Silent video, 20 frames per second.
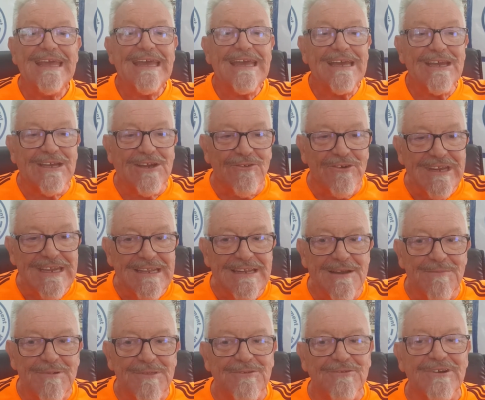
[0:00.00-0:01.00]
Agree,
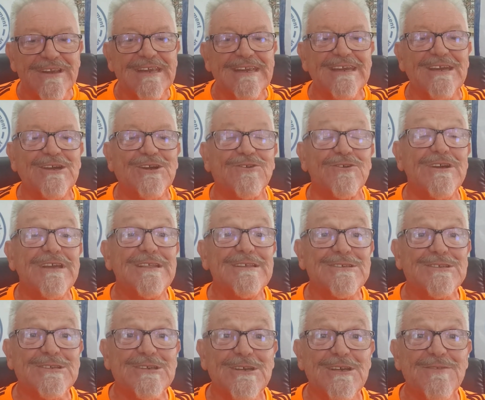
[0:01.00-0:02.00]
number three, agree the
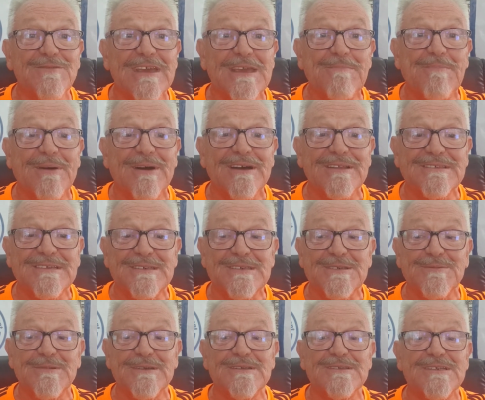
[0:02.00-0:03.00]
survey
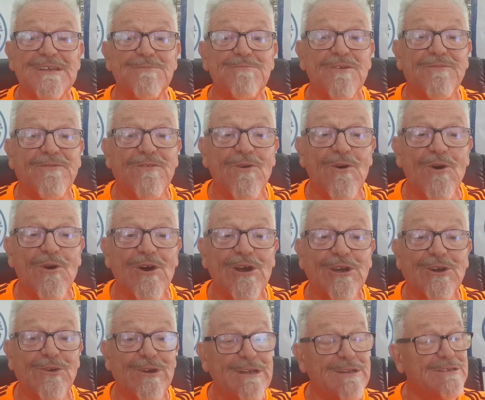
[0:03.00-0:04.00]
participants. Number four,
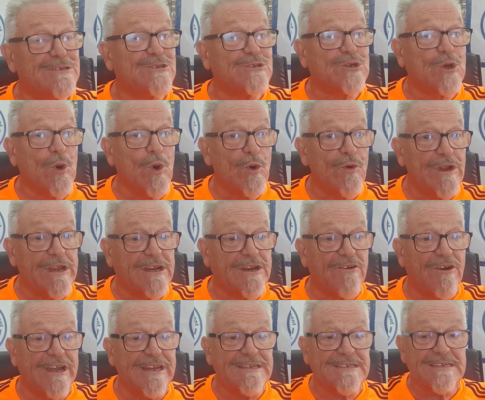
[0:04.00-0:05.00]
agree the scoring
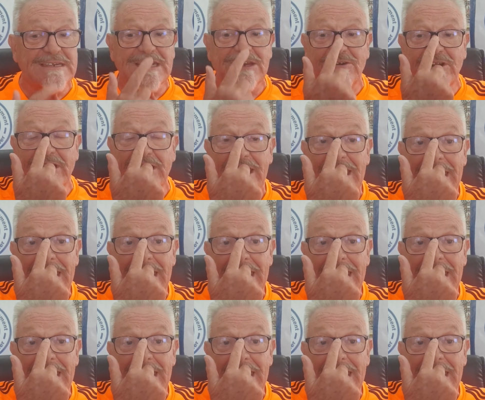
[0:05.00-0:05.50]
criteria